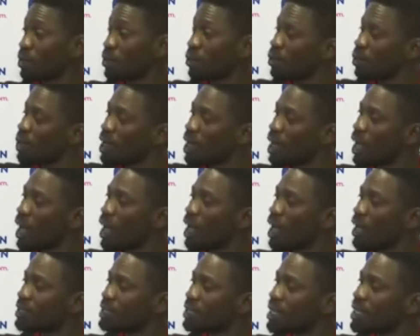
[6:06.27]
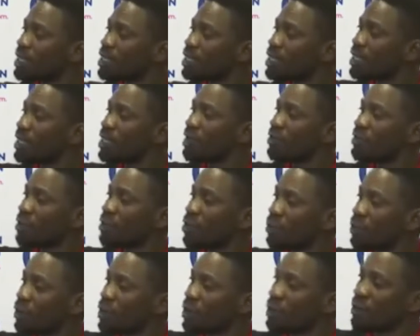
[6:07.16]
We are telling the
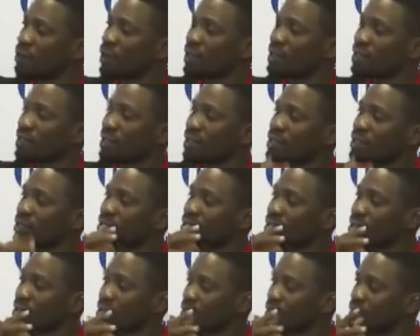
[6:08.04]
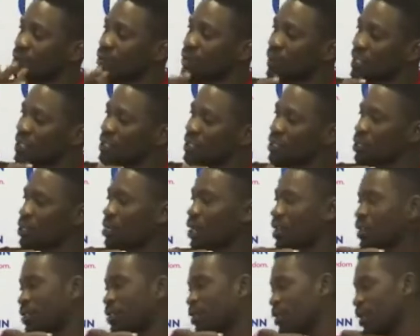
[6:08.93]
development partners, in
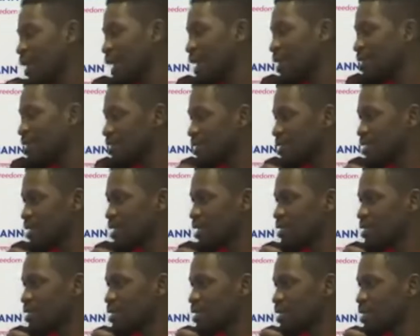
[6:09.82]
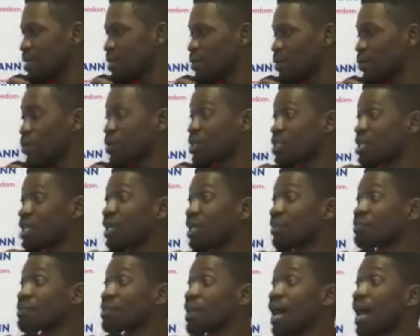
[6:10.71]
particular the United States, which
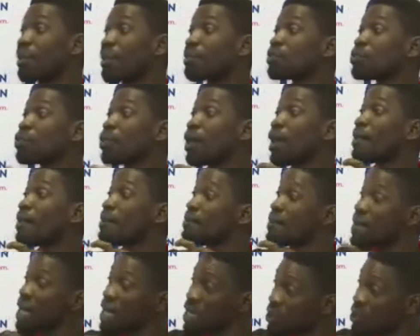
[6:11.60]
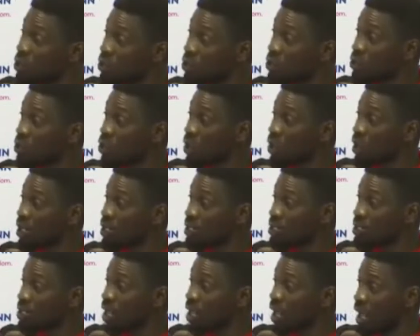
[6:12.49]
gives up to $1
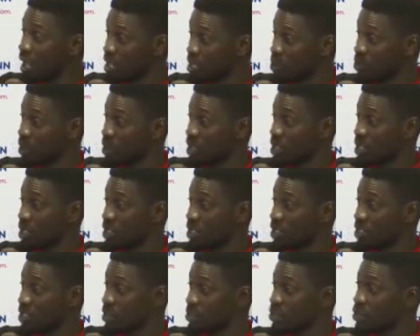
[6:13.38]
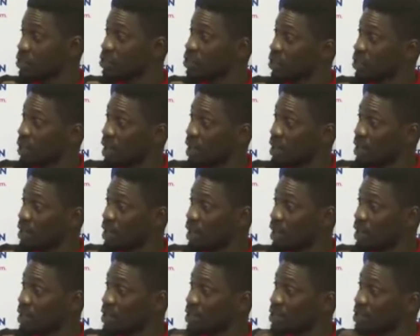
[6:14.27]
billion annually to
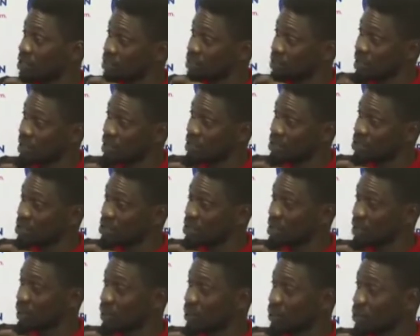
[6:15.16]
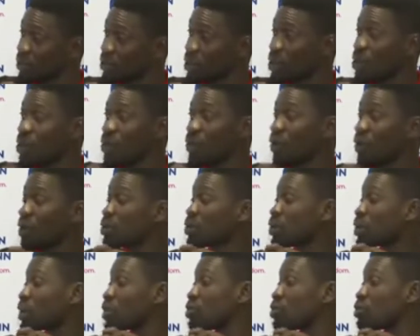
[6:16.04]
Uganda in military support. We're
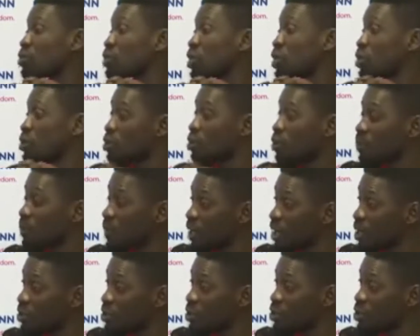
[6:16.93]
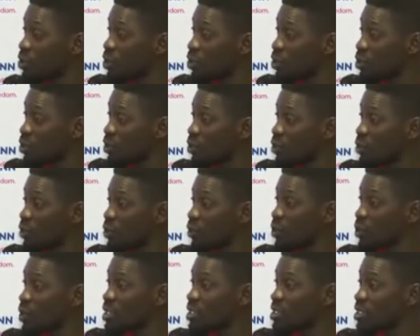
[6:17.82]
talking to the European Union,
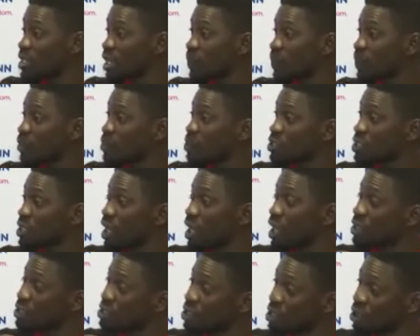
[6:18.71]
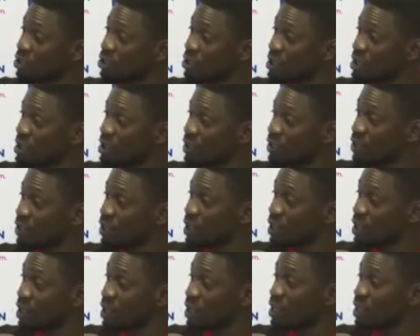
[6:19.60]
which supports General
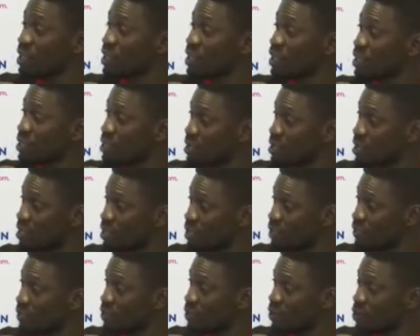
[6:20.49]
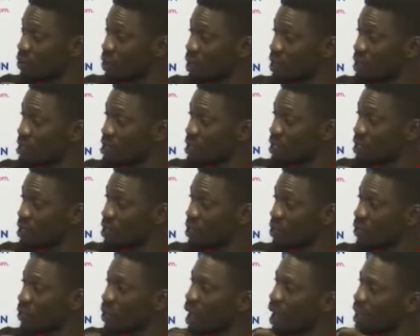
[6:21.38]
Museveni in different ways.
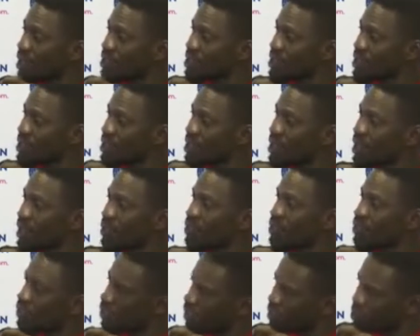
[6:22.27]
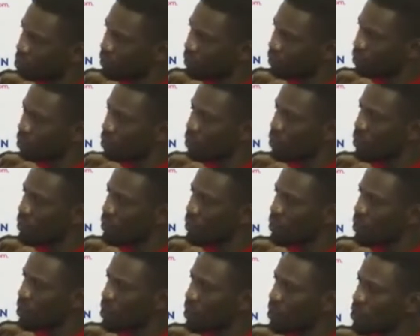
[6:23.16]
We're asking them, first of all,
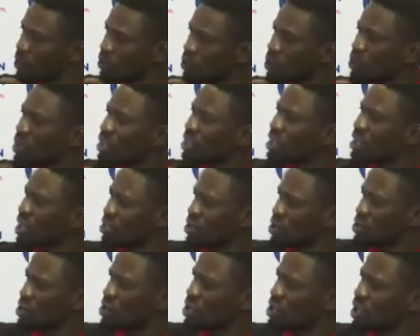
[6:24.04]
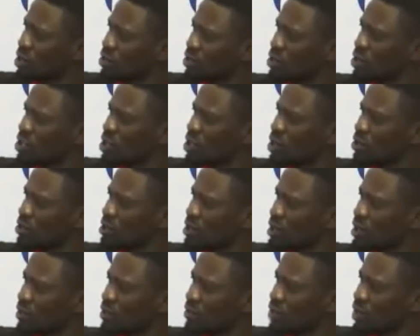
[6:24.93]
to disassociate with General
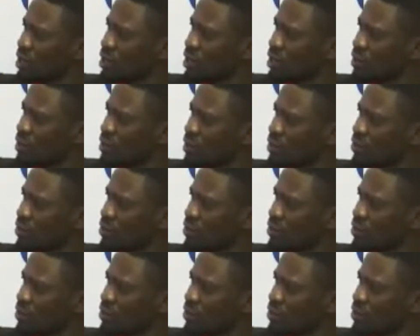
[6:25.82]
Museveni,